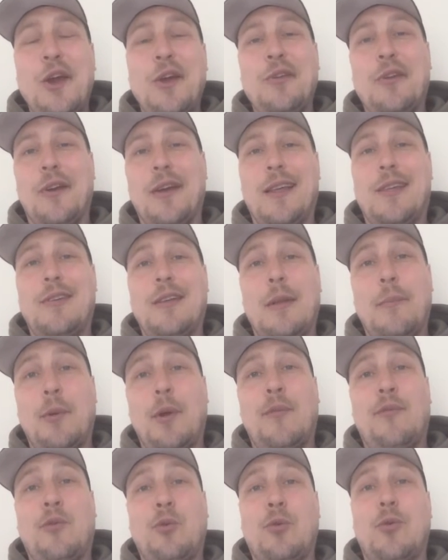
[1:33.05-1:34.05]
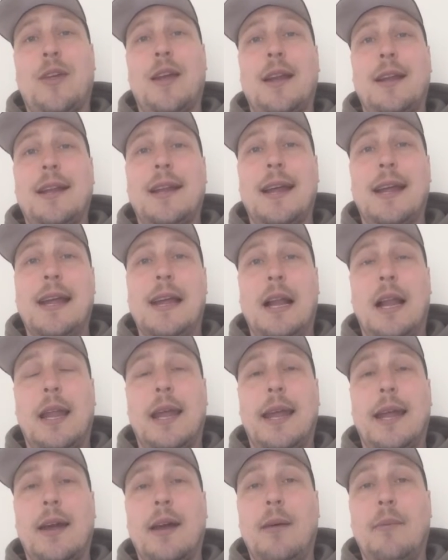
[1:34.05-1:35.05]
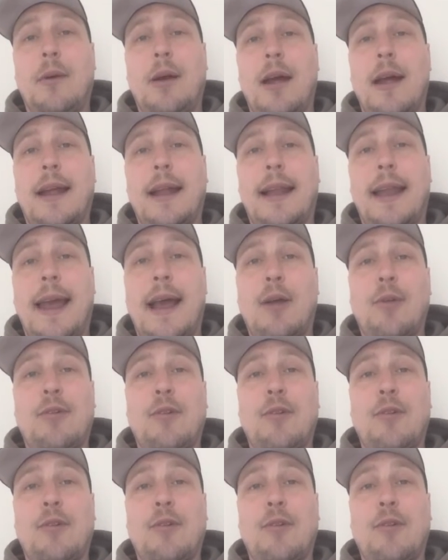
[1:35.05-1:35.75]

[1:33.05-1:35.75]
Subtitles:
So it's going to be a 14-day clear I'm going now,